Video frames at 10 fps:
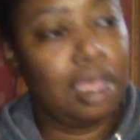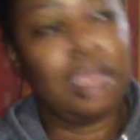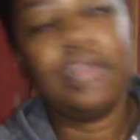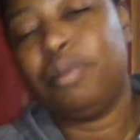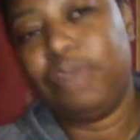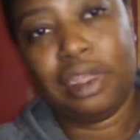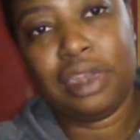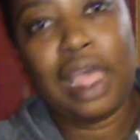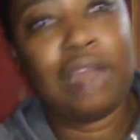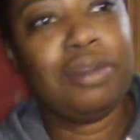I'm done.
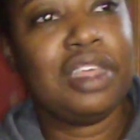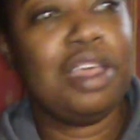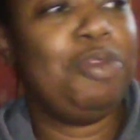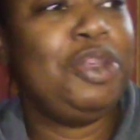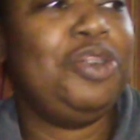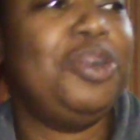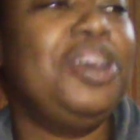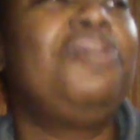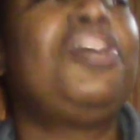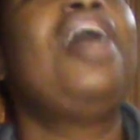I don't think I'll be
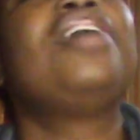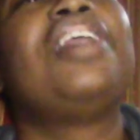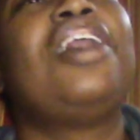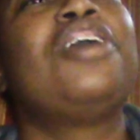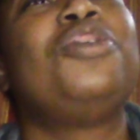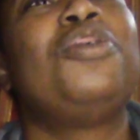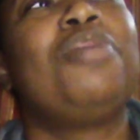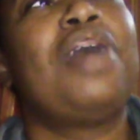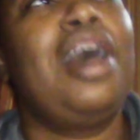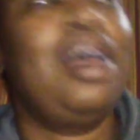doing vlogs in
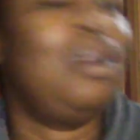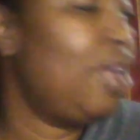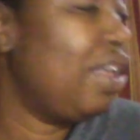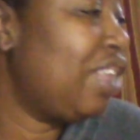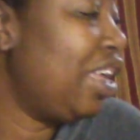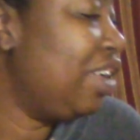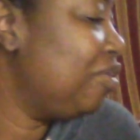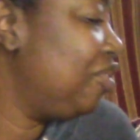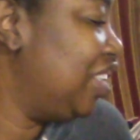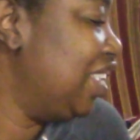October. I don't have the
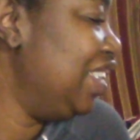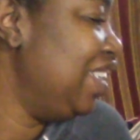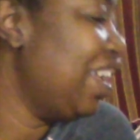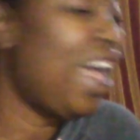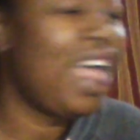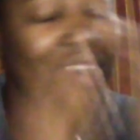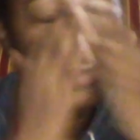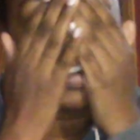energy. I haven't